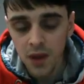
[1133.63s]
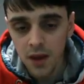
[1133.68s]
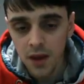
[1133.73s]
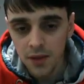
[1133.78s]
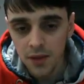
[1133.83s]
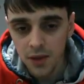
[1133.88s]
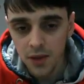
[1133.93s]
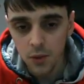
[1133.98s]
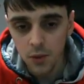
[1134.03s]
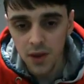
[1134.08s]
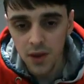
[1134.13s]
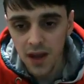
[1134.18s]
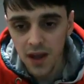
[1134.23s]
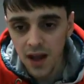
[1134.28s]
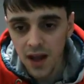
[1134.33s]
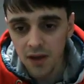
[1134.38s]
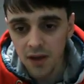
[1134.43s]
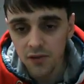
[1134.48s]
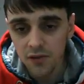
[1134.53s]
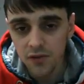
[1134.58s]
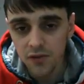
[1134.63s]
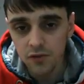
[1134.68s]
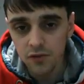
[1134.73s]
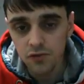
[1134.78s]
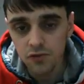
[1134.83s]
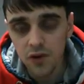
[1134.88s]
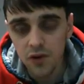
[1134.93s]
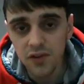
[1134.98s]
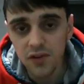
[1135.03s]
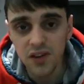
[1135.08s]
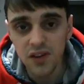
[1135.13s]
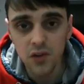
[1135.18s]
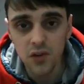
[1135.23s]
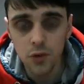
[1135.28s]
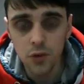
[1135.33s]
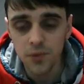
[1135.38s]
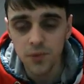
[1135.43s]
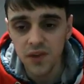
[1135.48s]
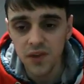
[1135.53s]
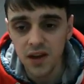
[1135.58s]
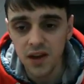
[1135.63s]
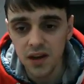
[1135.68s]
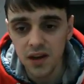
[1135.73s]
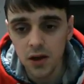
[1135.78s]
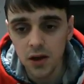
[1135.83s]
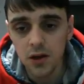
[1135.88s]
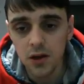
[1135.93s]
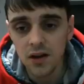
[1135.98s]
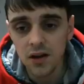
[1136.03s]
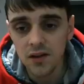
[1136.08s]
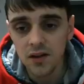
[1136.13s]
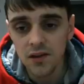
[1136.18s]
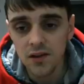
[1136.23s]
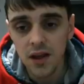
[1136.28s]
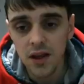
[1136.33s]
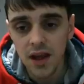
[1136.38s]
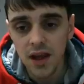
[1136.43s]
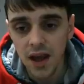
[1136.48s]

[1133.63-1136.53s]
that we have roughly 2% in earnings,